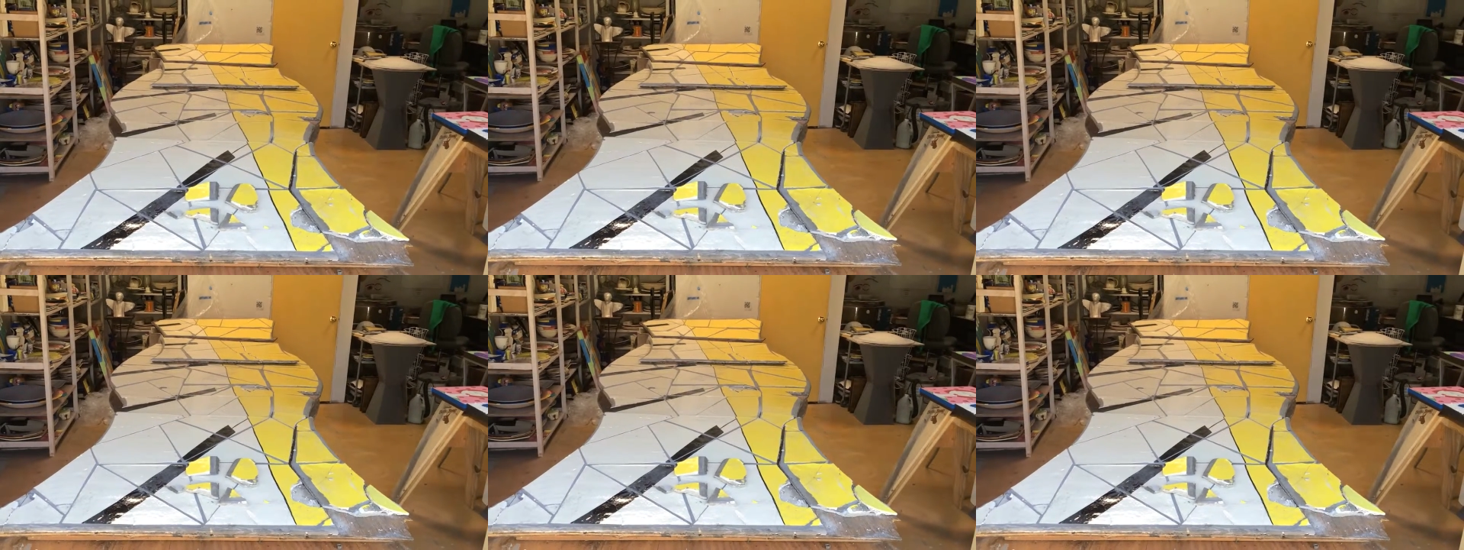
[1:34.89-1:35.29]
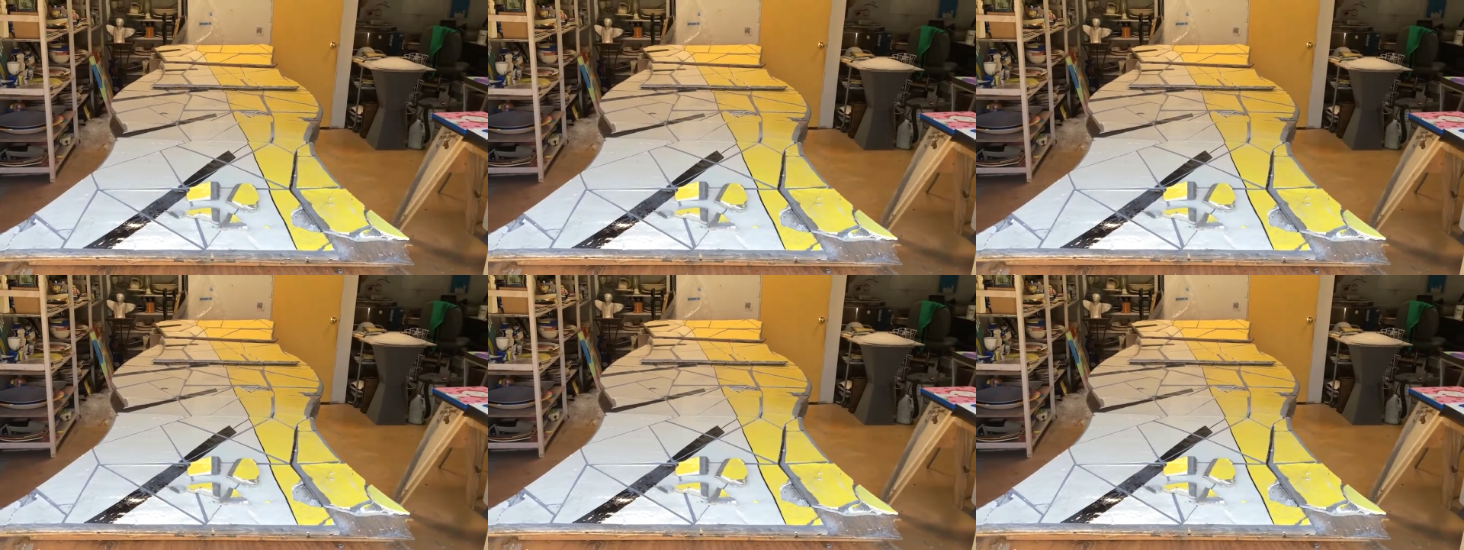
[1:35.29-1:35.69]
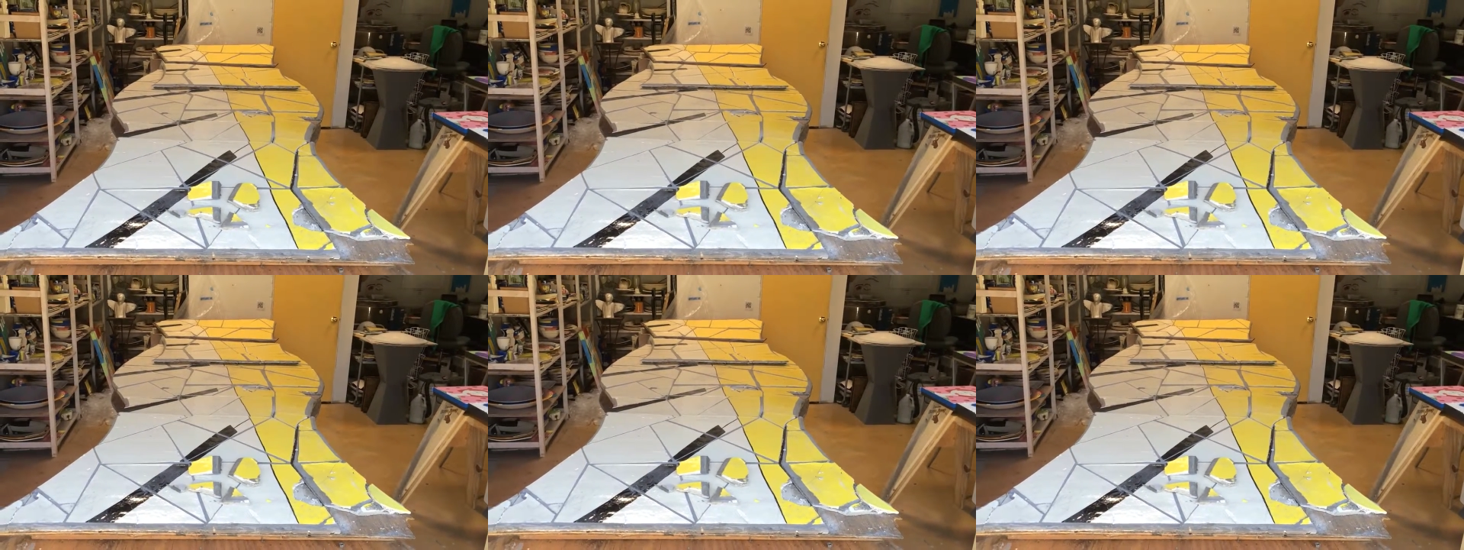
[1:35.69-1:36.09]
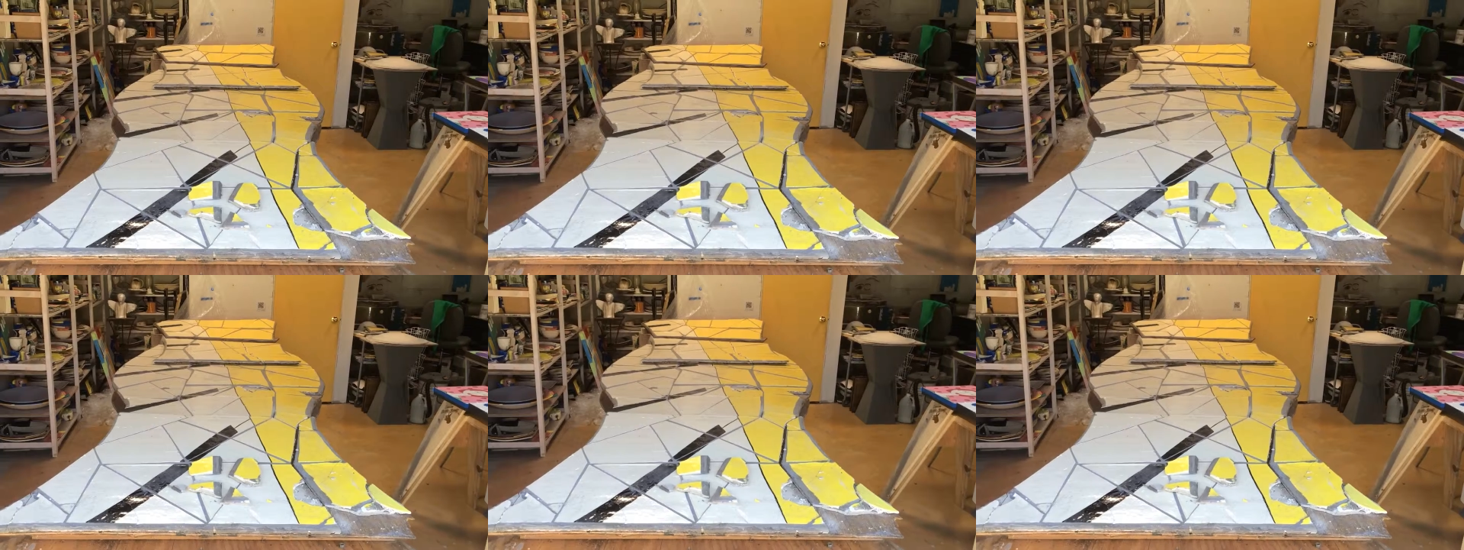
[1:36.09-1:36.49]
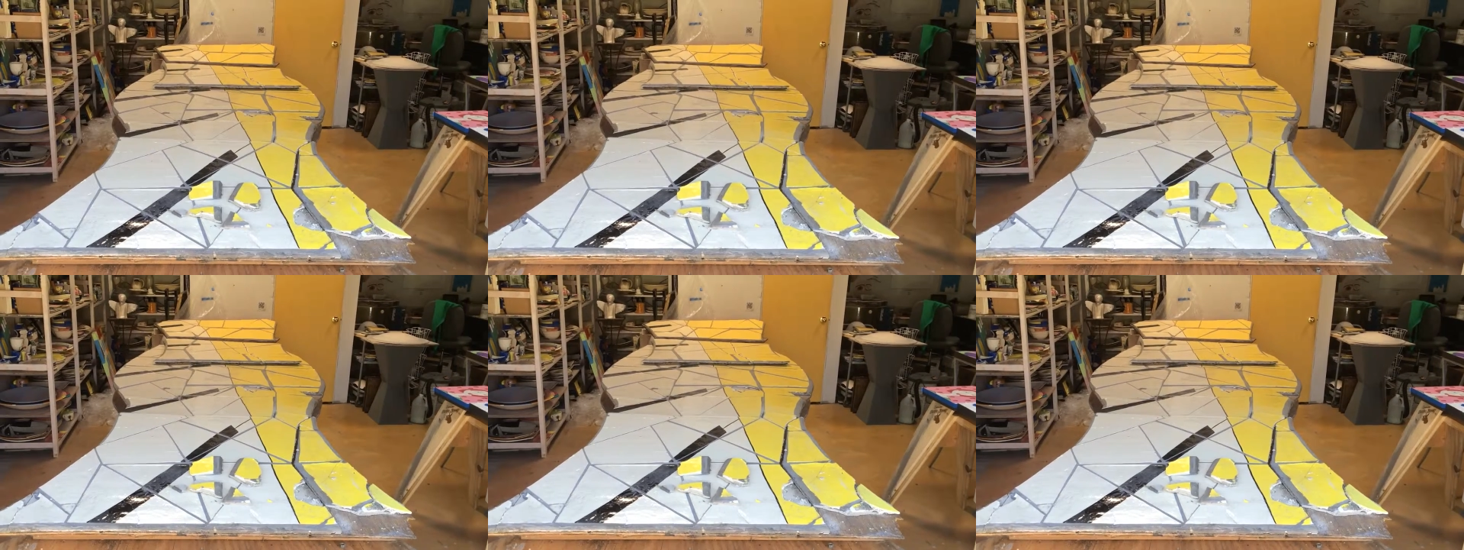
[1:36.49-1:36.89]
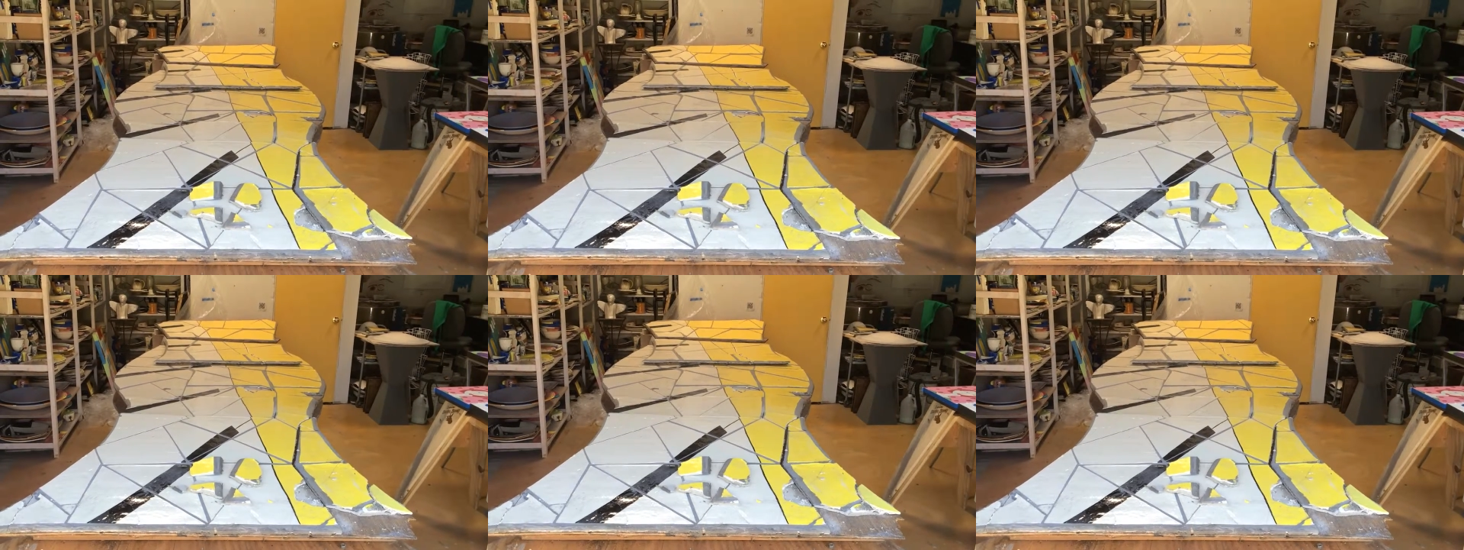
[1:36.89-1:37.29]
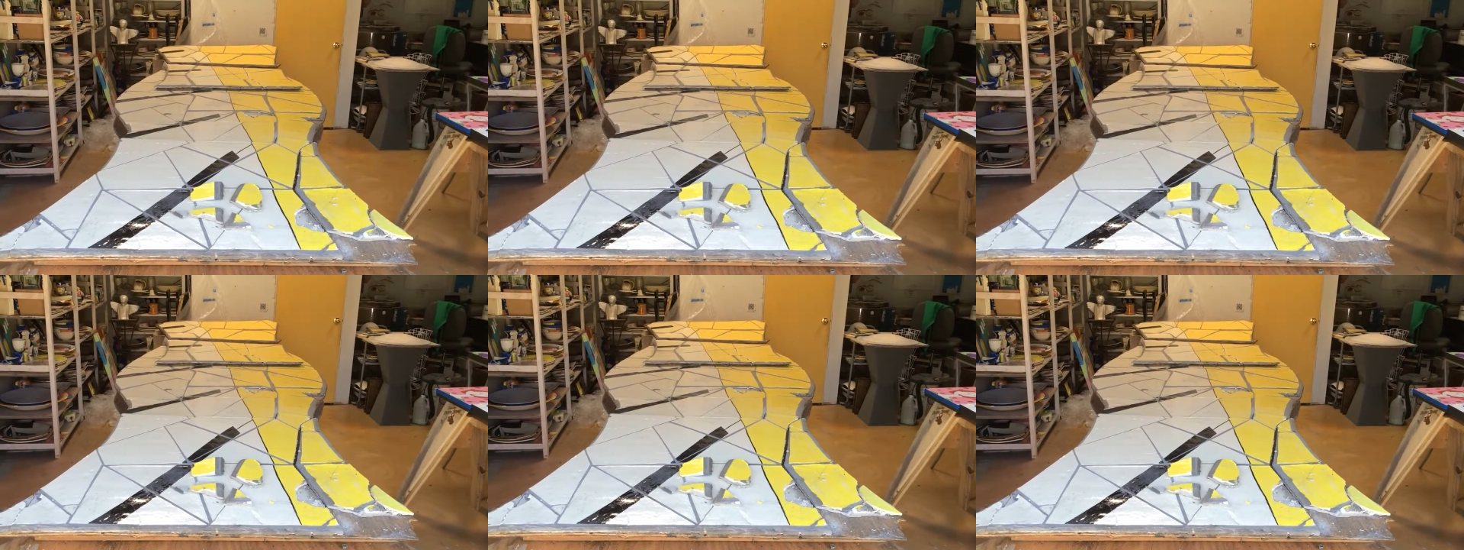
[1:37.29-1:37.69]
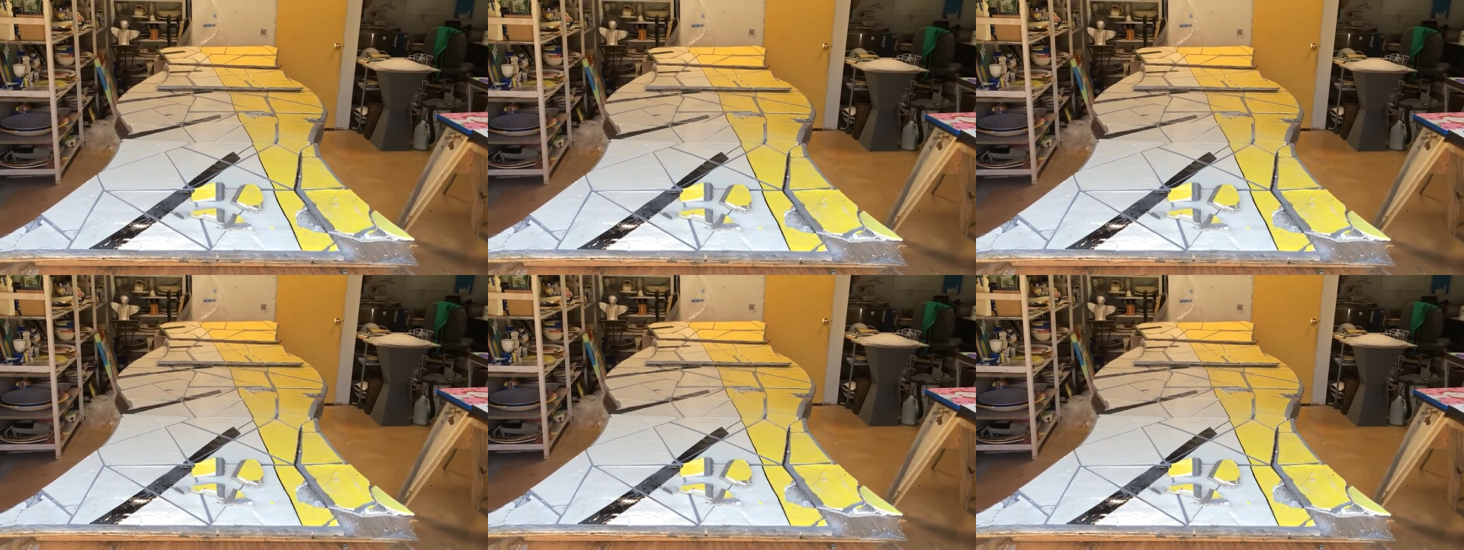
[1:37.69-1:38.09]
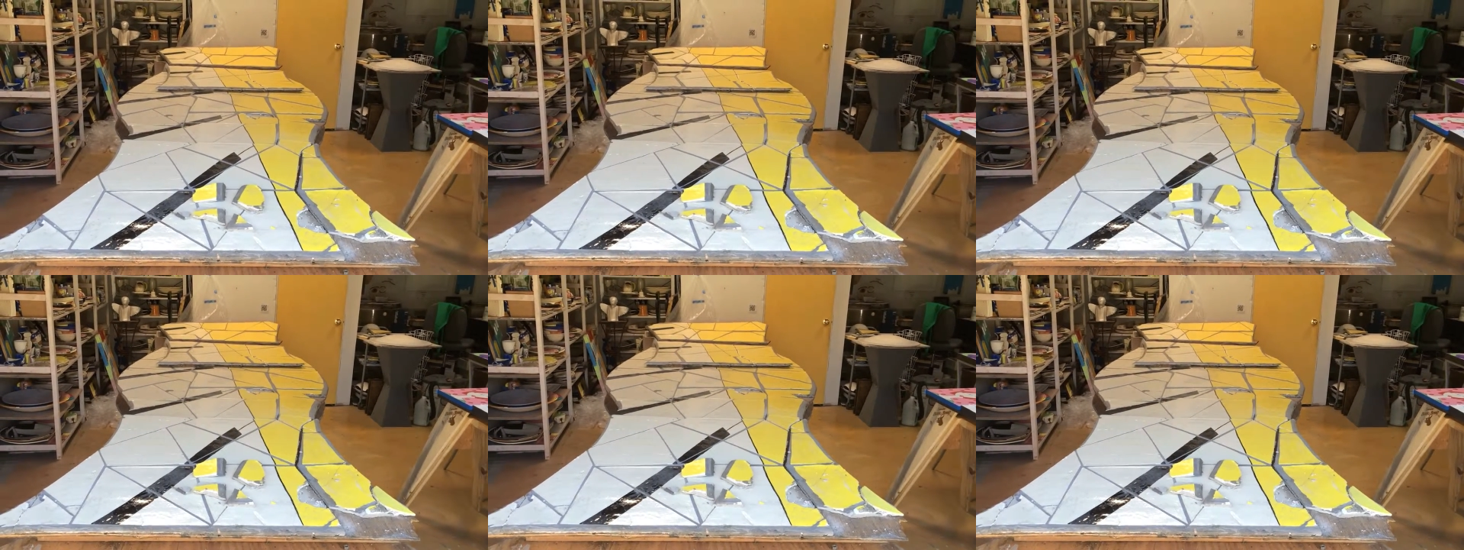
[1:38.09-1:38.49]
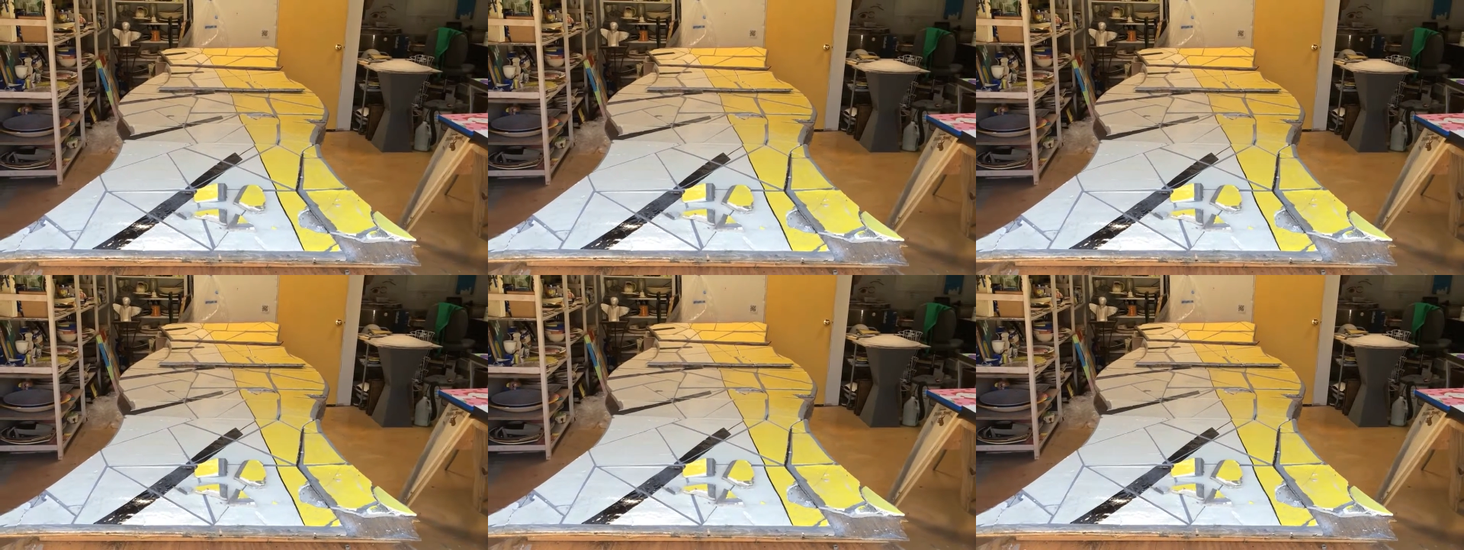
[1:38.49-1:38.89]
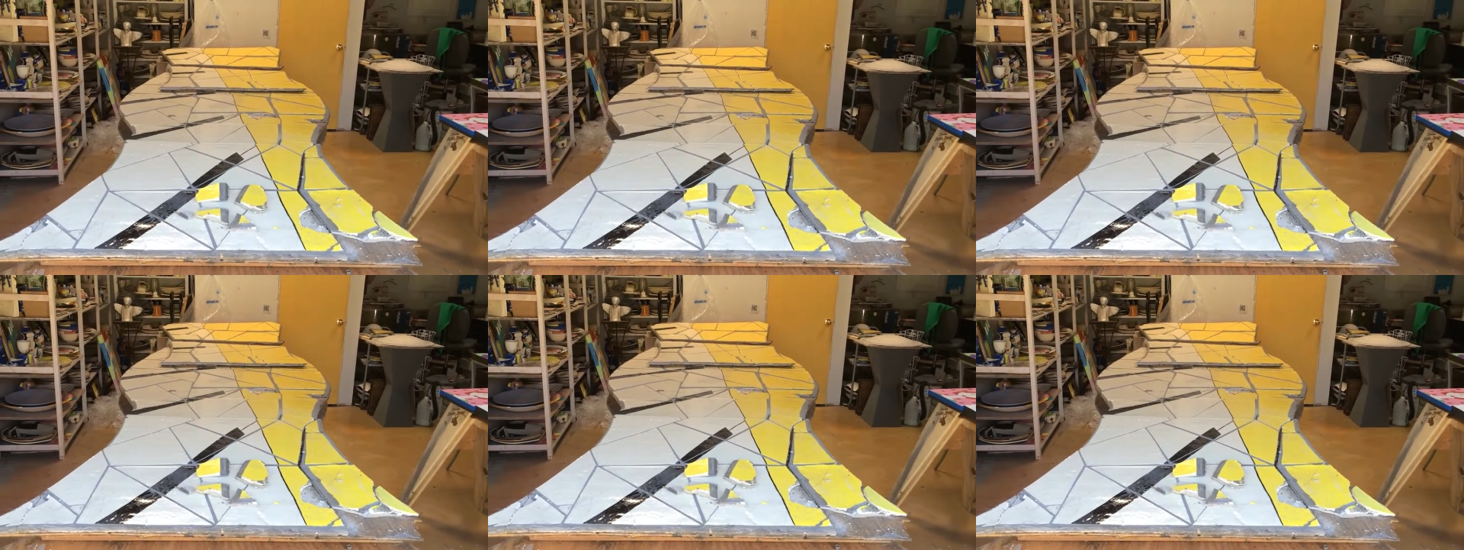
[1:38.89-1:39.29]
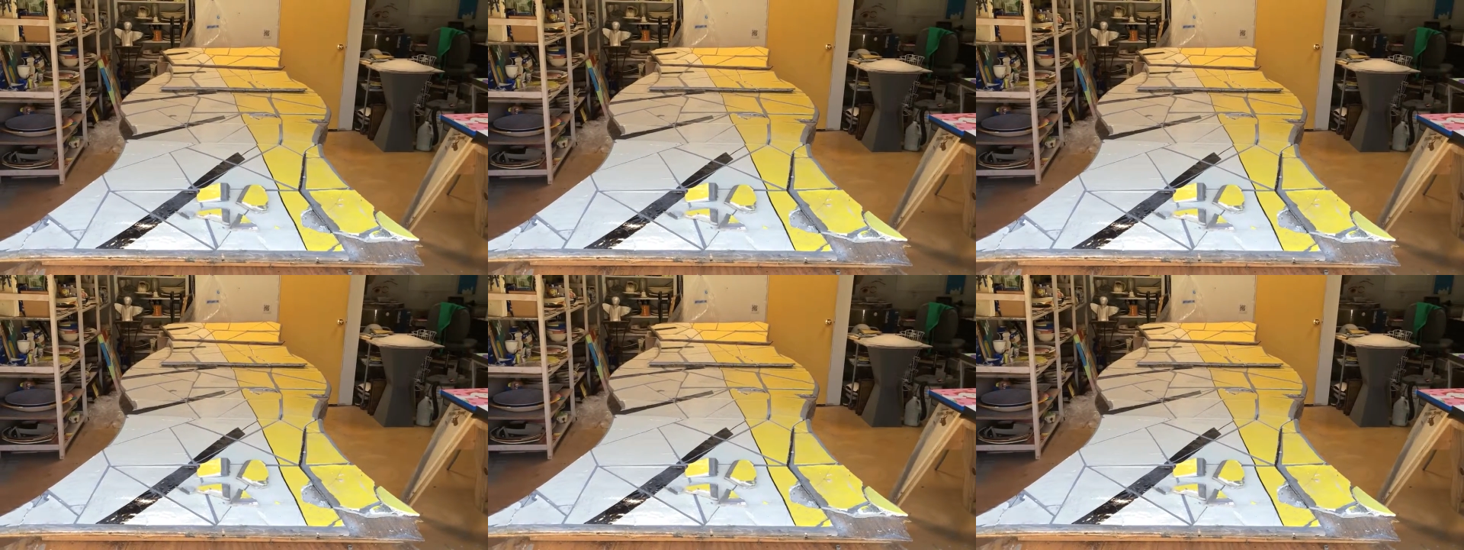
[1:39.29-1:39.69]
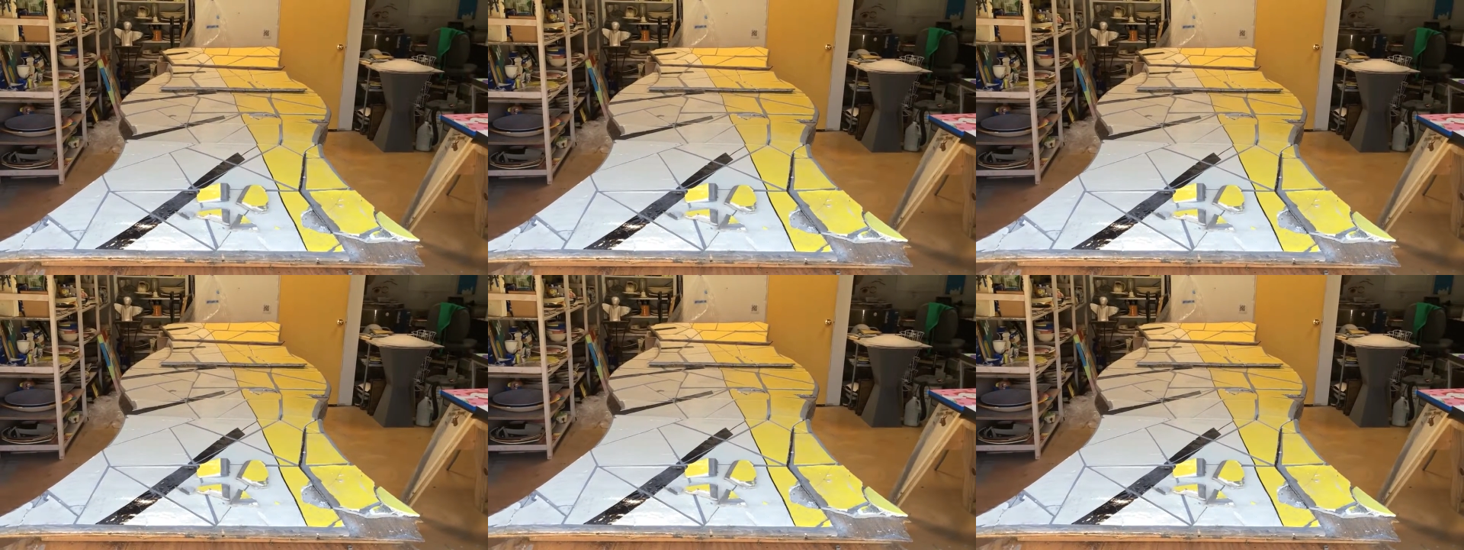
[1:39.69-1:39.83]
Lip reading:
No face is visible, so there are no lips to read.